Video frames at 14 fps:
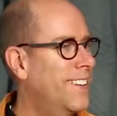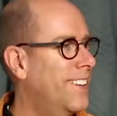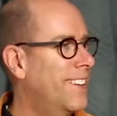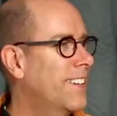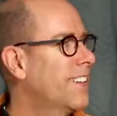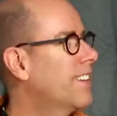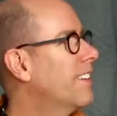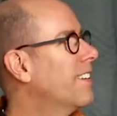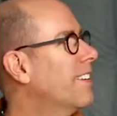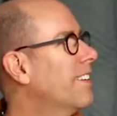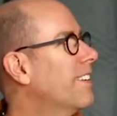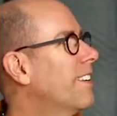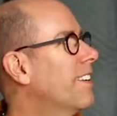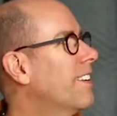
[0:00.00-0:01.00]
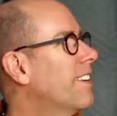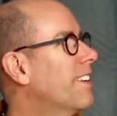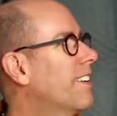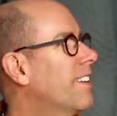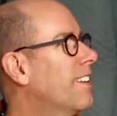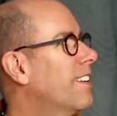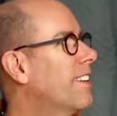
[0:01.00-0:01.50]

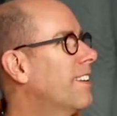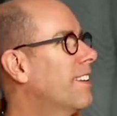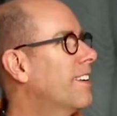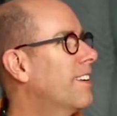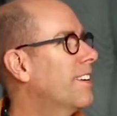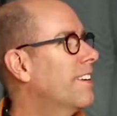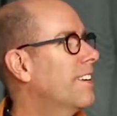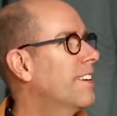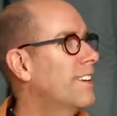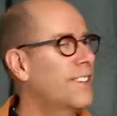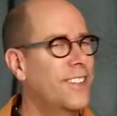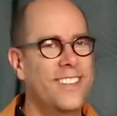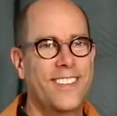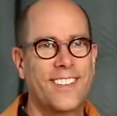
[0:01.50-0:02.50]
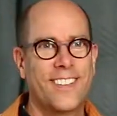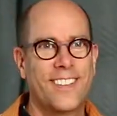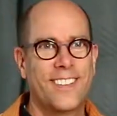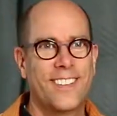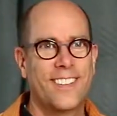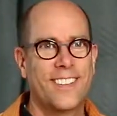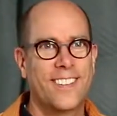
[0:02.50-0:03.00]

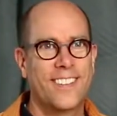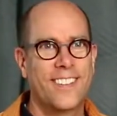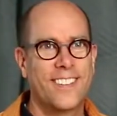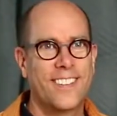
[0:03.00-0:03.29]
(not speaking)